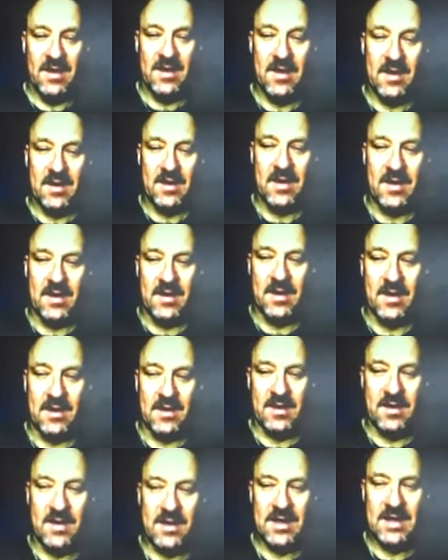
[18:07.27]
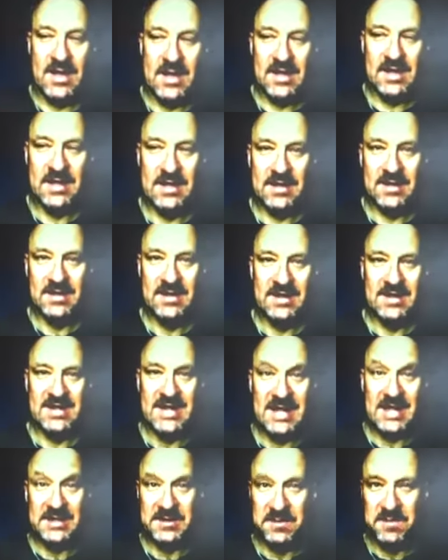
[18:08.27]
Uh,
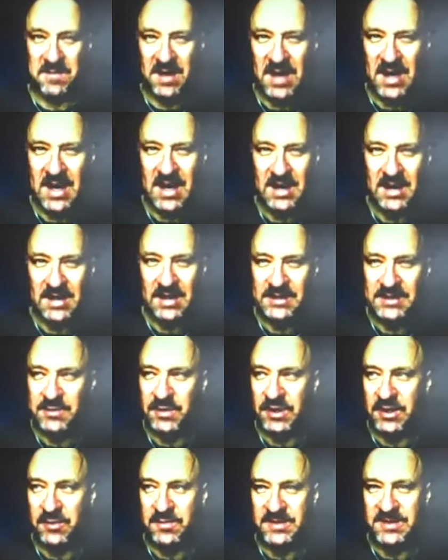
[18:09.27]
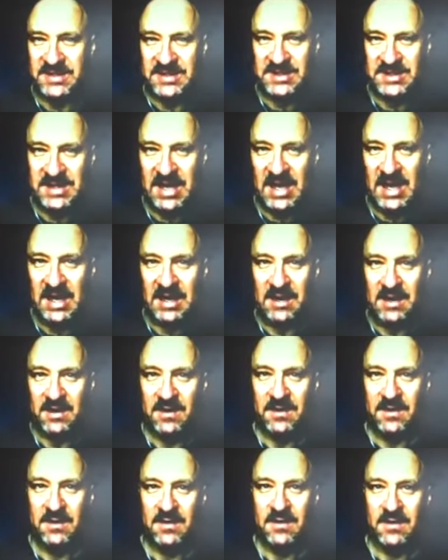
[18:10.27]
that's Maya. That's when you mistake
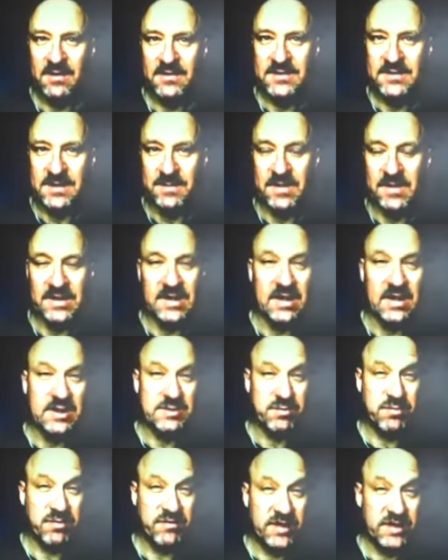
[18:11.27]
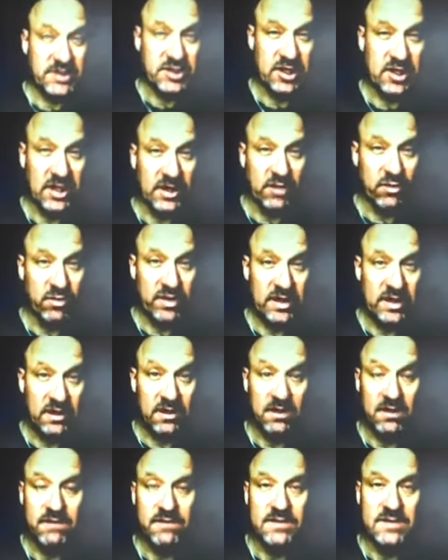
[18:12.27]
something that is provisionally real
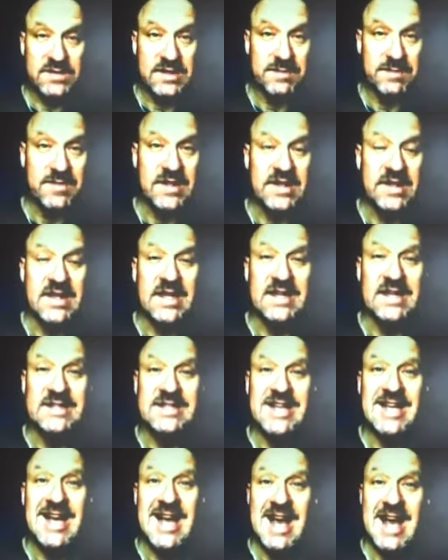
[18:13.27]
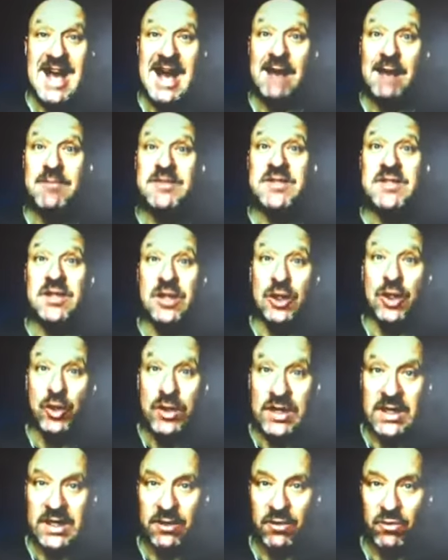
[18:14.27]
for something that is
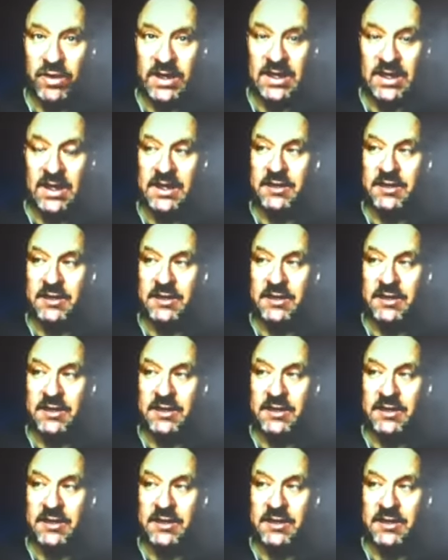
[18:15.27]
absolutely real and you